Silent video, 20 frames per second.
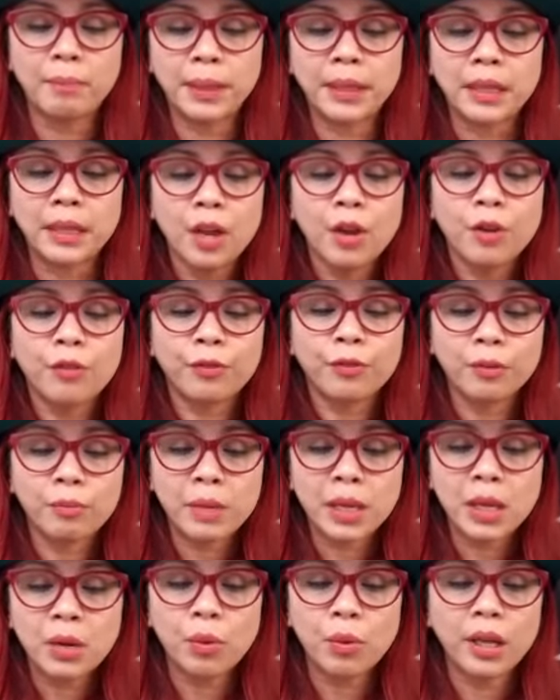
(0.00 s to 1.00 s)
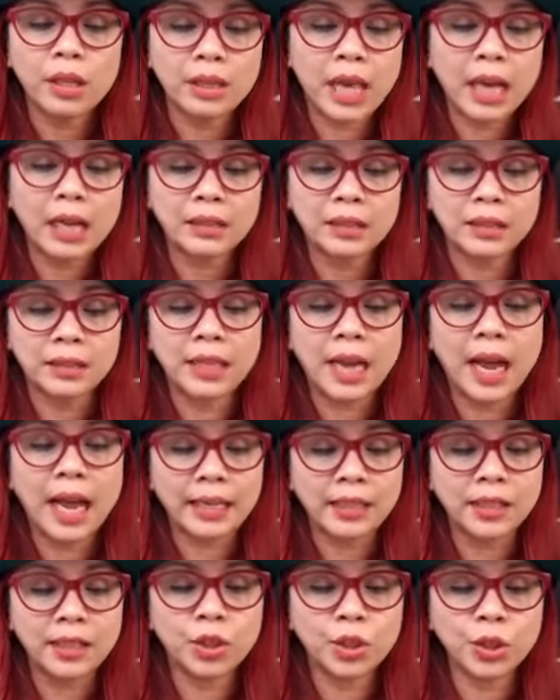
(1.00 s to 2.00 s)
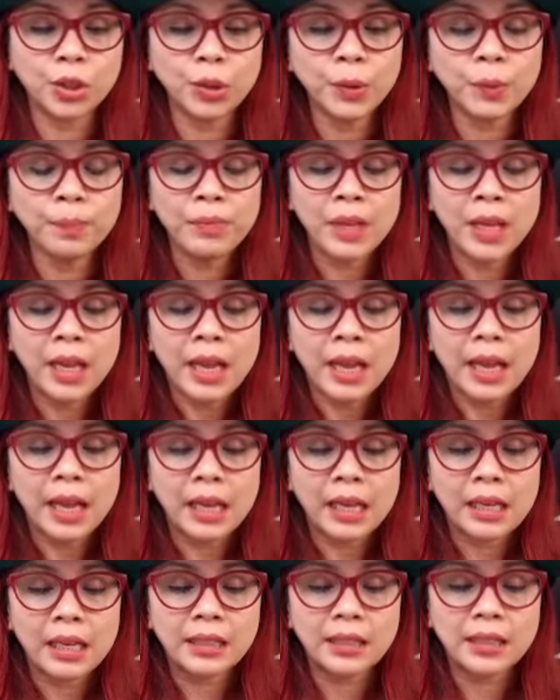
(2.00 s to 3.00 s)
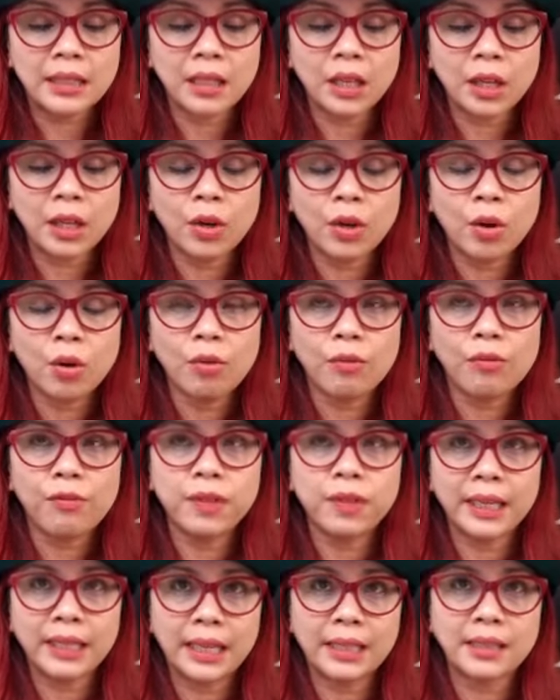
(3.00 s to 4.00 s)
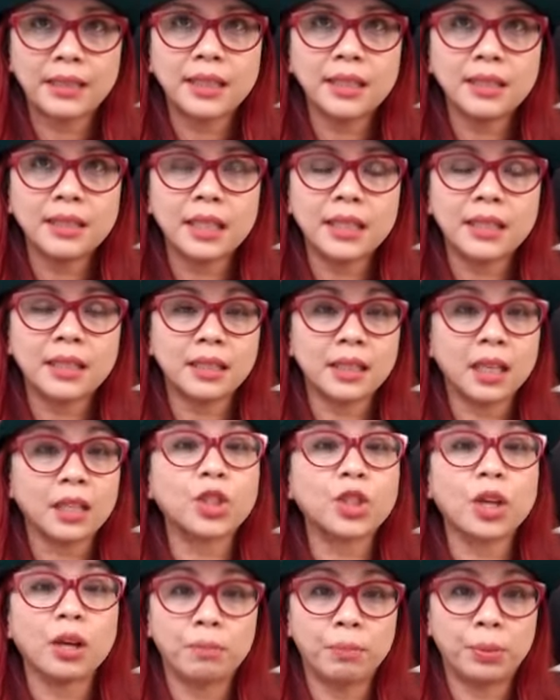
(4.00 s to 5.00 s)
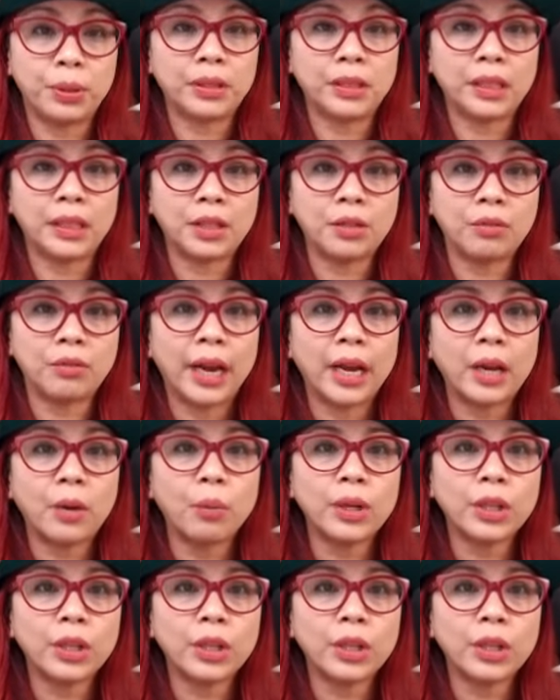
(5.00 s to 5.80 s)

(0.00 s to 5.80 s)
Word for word: But for me, what that ties to is you know finances is such a burden, right?